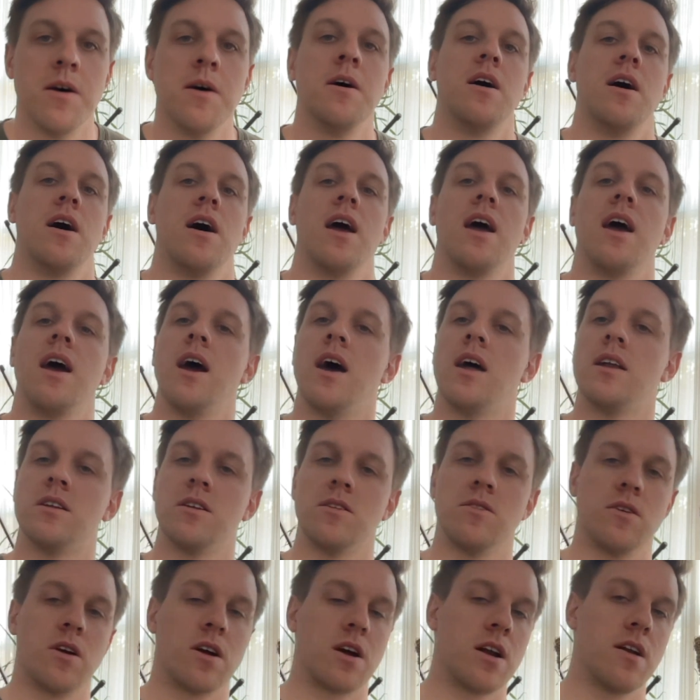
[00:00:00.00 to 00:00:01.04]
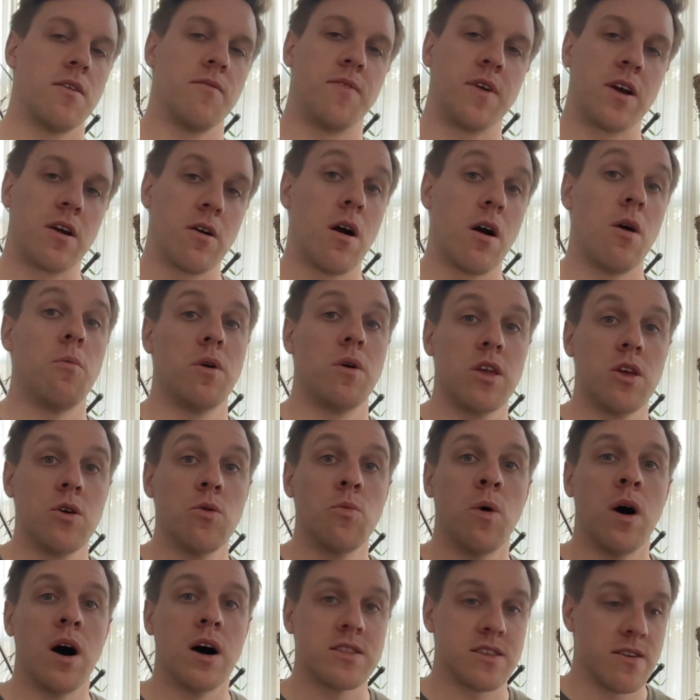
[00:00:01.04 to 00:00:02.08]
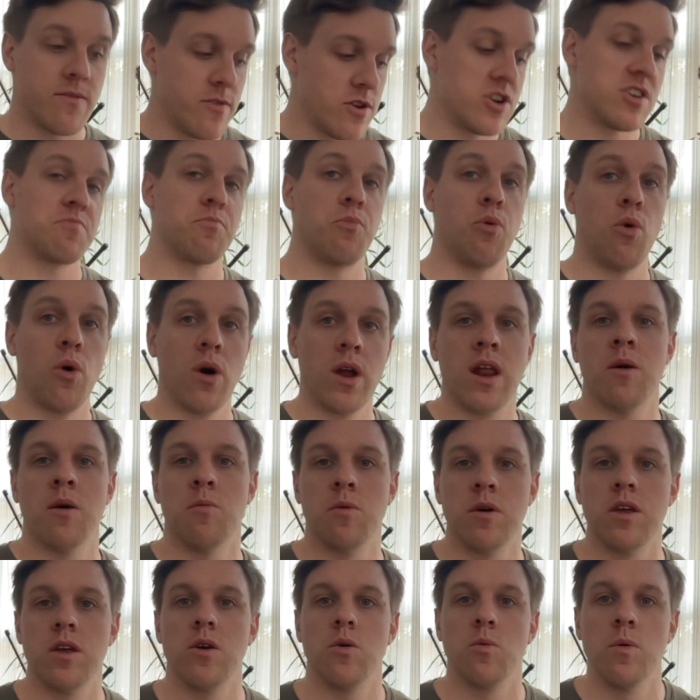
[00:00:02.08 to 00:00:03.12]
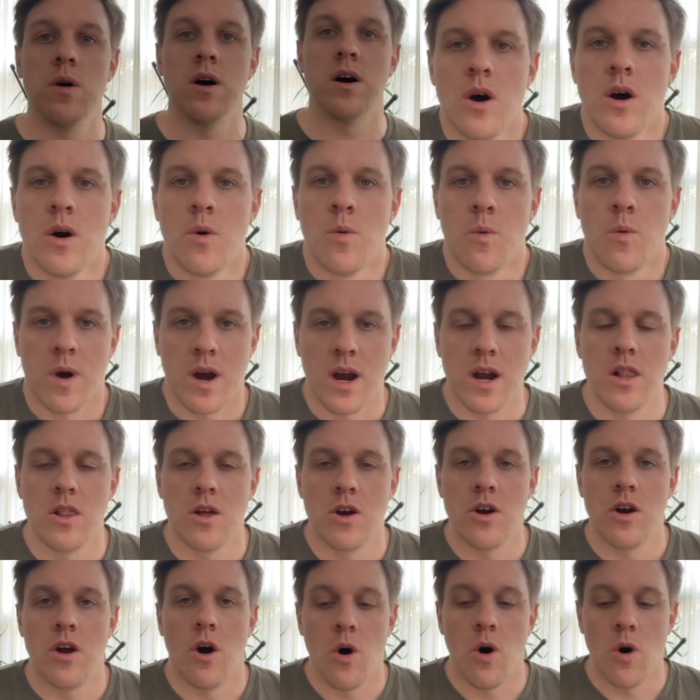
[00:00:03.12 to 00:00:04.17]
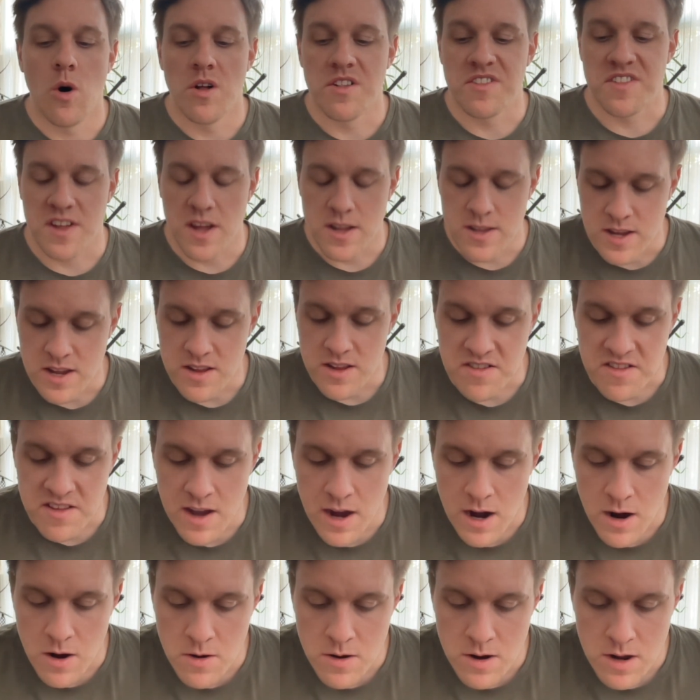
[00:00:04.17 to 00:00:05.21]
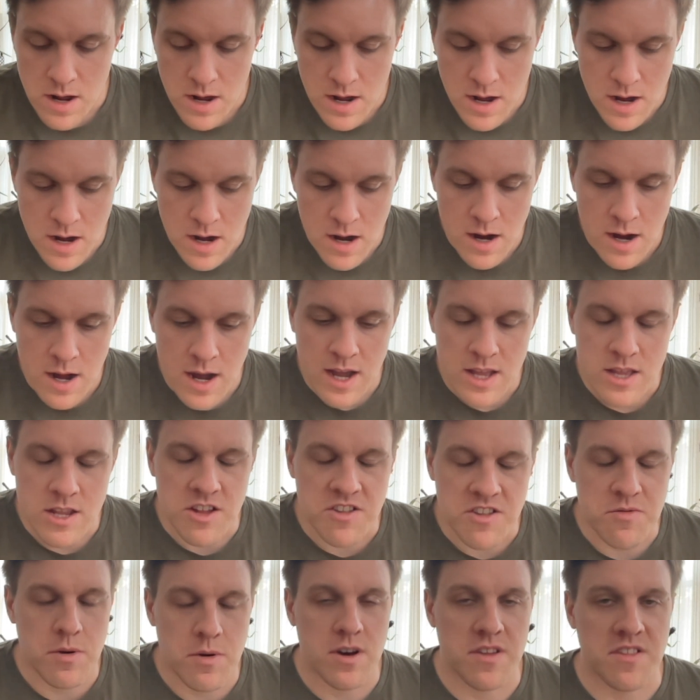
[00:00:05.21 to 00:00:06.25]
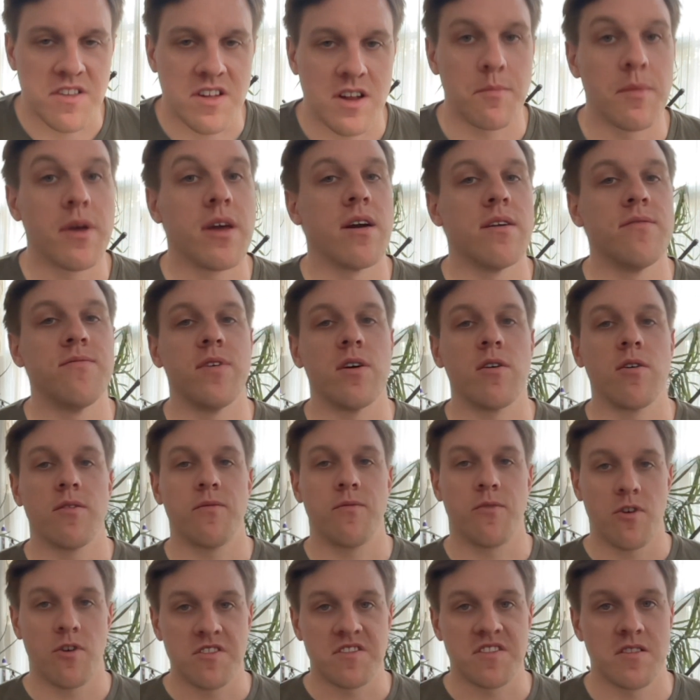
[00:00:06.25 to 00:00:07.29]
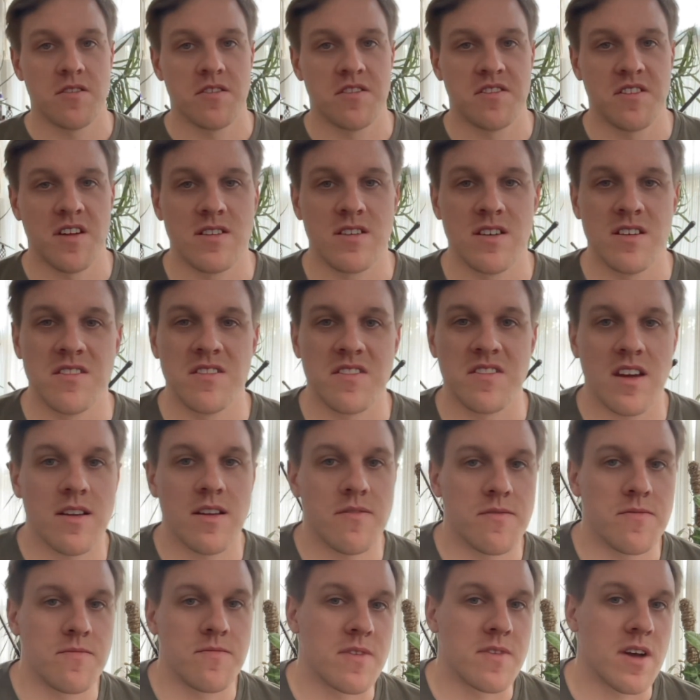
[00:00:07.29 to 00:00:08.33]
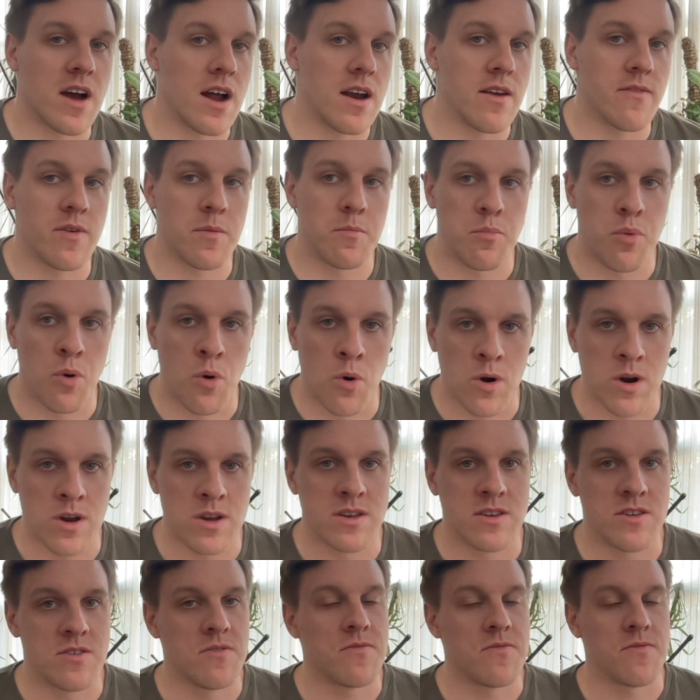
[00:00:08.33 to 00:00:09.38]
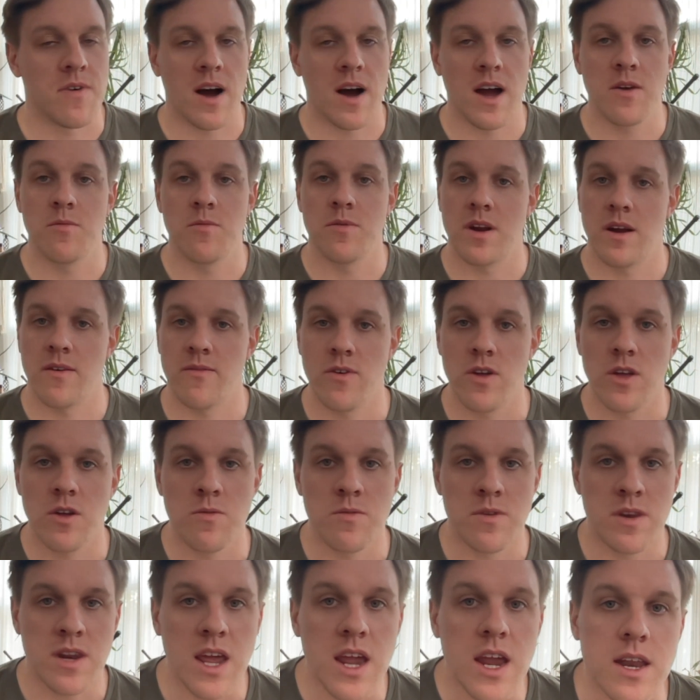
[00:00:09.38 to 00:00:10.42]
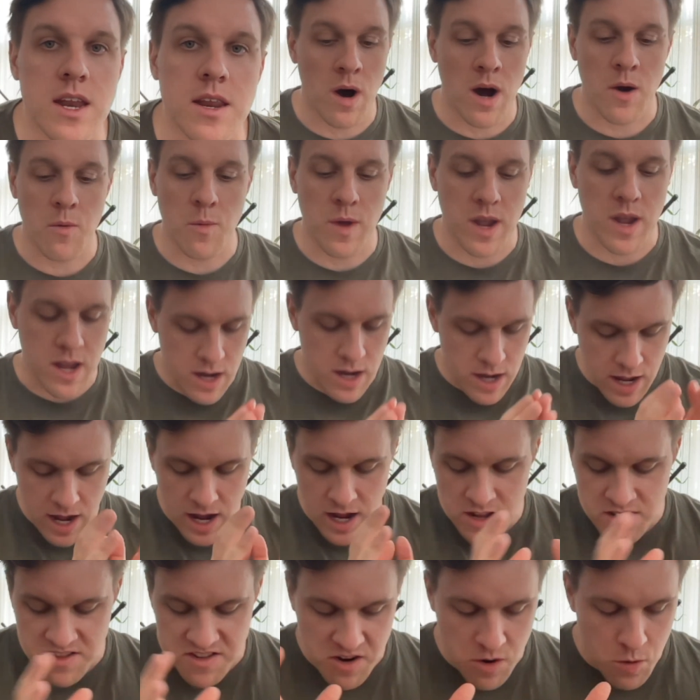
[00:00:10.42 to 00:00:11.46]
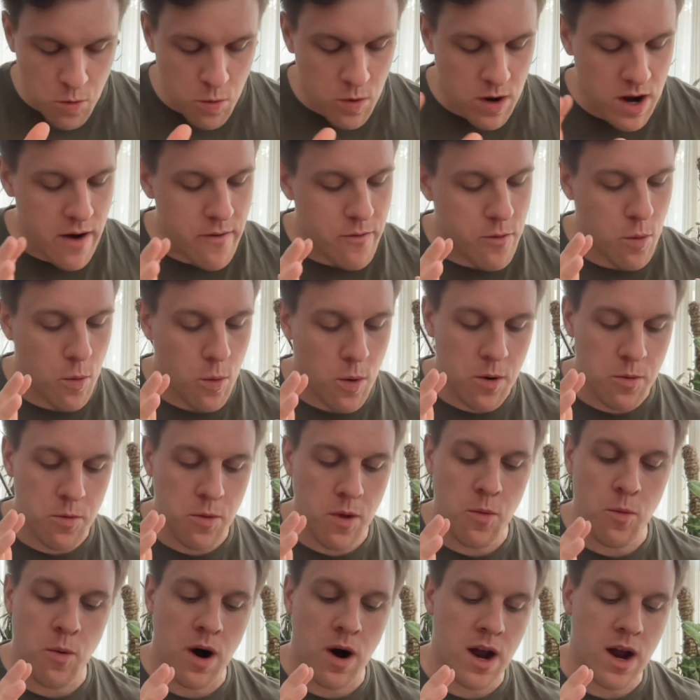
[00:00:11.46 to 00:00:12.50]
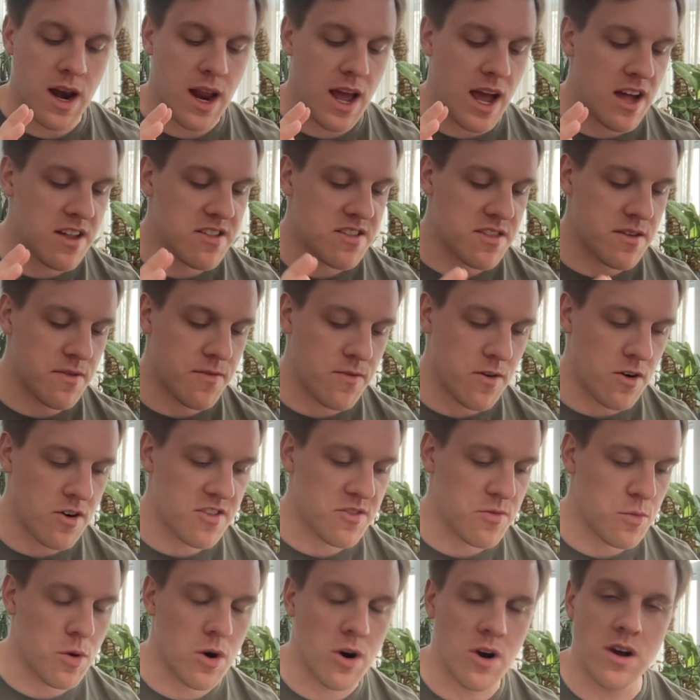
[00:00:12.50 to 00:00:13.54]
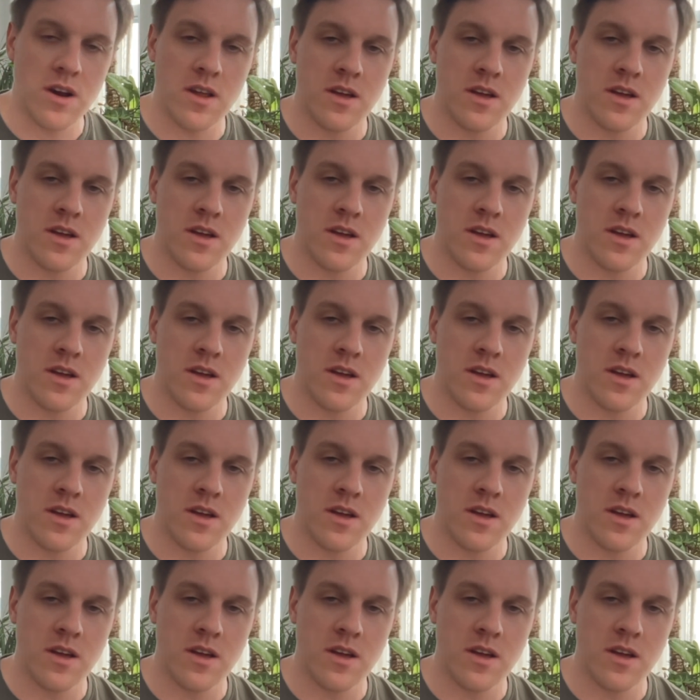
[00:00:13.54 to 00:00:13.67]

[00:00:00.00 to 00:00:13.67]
and they're going to figure out what you want if you just point out what you want. We're going to learn a whole sentence now, and this one is going to be a very versatile sentence and kind of important to find whatever you need. We can insert whatever word we want as the first word